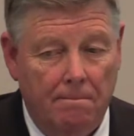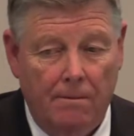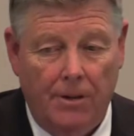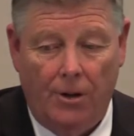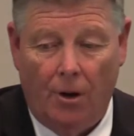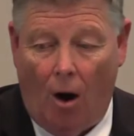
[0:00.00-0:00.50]

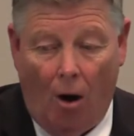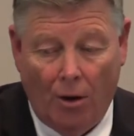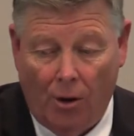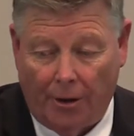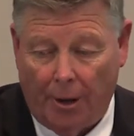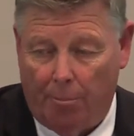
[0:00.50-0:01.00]
You're all
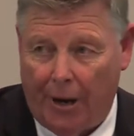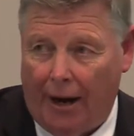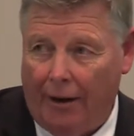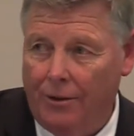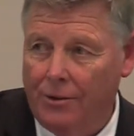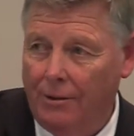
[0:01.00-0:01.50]
going to
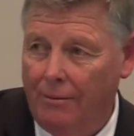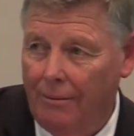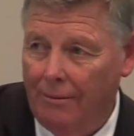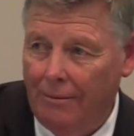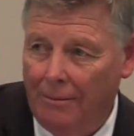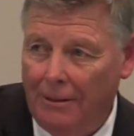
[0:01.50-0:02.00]
perish
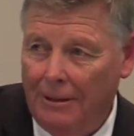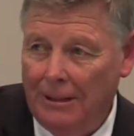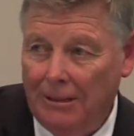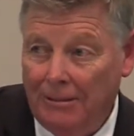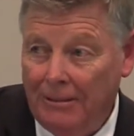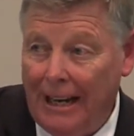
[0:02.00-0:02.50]

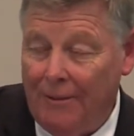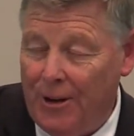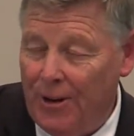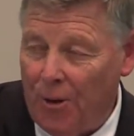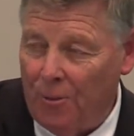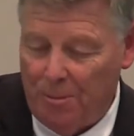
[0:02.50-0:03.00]
if you
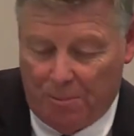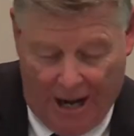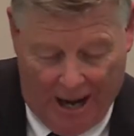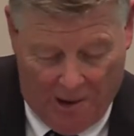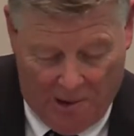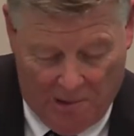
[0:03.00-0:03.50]
don't repent.